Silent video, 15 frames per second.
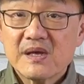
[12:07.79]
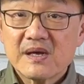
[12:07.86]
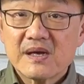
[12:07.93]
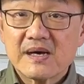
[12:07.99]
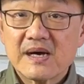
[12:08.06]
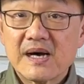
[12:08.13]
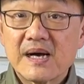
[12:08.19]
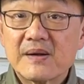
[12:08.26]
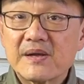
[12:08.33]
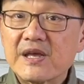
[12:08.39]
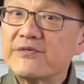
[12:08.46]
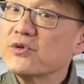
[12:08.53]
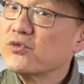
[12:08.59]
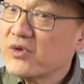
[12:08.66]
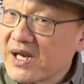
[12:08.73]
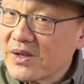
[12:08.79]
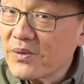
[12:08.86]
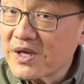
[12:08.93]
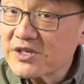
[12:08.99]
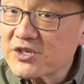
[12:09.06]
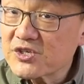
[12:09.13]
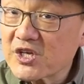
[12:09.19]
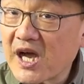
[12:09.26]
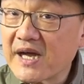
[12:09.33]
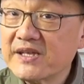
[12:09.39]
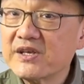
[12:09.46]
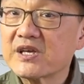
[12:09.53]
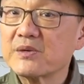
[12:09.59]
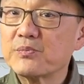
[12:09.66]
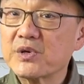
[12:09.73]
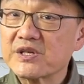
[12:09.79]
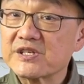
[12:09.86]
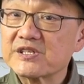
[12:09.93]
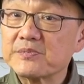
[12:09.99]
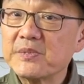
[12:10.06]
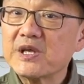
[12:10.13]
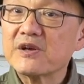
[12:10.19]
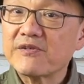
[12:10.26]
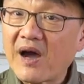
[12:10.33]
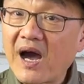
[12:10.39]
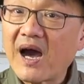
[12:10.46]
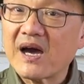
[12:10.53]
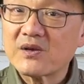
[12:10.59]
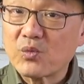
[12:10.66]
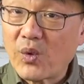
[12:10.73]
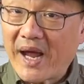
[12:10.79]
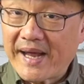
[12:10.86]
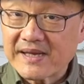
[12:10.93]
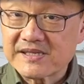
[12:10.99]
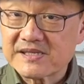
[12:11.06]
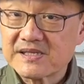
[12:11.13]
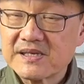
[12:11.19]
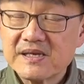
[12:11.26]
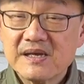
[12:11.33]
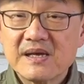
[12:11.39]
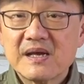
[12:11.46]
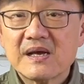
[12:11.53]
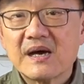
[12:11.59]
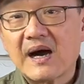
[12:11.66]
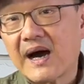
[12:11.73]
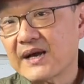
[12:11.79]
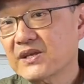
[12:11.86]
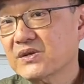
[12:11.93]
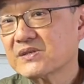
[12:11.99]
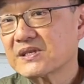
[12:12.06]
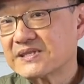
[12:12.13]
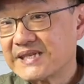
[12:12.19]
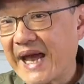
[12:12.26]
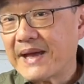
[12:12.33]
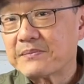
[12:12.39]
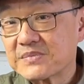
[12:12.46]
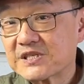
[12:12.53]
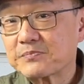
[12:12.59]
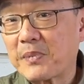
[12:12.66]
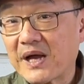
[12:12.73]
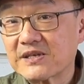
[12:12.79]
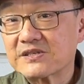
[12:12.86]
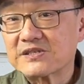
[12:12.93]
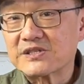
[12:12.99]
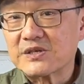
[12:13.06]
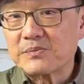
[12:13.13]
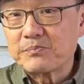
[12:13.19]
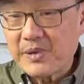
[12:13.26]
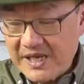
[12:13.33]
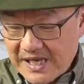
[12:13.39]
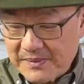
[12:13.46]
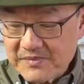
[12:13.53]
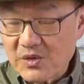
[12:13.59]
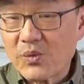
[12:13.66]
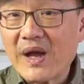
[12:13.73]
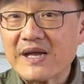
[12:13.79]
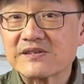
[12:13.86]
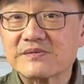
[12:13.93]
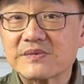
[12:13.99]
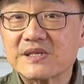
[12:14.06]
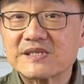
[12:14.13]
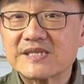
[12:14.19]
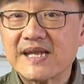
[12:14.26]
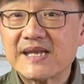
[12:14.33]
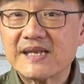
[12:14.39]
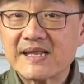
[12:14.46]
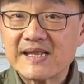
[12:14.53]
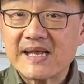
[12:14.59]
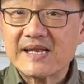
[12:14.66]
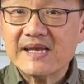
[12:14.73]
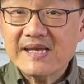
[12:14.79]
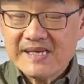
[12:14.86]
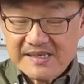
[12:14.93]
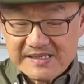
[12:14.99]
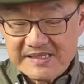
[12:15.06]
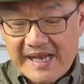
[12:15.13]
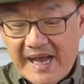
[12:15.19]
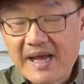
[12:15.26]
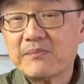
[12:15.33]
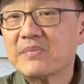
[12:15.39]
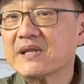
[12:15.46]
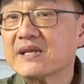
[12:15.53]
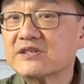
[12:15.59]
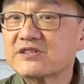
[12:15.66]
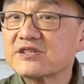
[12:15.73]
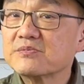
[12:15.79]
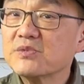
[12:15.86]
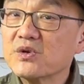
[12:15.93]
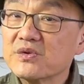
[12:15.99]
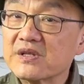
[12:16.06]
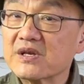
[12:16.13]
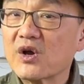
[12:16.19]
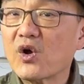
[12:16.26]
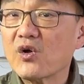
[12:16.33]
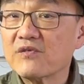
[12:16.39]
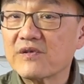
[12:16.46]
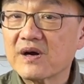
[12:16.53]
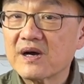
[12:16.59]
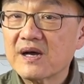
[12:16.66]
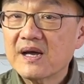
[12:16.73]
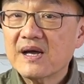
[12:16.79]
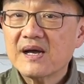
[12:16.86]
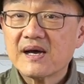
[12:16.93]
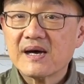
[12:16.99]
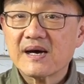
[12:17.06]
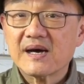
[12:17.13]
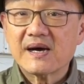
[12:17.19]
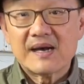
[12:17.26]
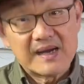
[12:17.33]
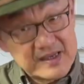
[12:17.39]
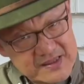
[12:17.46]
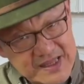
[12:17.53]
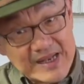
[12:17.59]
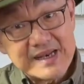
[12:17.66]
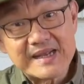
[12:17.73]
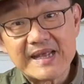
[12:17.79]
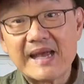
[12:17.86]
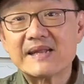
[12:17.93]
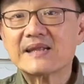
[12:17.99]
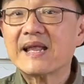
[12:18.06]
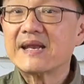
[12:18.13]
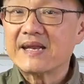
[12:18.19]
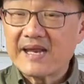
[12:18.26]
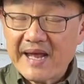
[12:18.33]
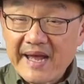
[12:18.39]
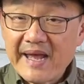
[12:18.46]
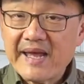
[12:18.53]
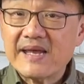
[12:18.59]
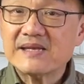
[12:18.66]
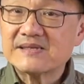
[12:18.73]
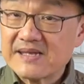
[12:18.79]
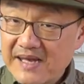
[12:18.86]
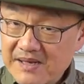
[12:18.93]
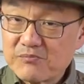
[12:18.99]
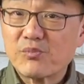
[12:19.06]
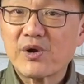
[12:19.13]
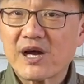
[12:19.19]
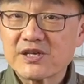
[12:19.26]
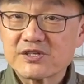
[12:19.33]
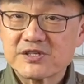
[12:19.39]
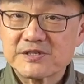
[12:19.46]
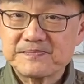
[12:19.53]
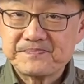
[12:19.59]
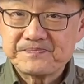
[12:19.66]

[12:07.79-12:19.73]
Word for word: Uh, if you really want to shine, you can put a smear of hard wax. I use a damp sponge to pick up the wax from the tin and then dab and then smooth it over uh, and then again let it haze and brush.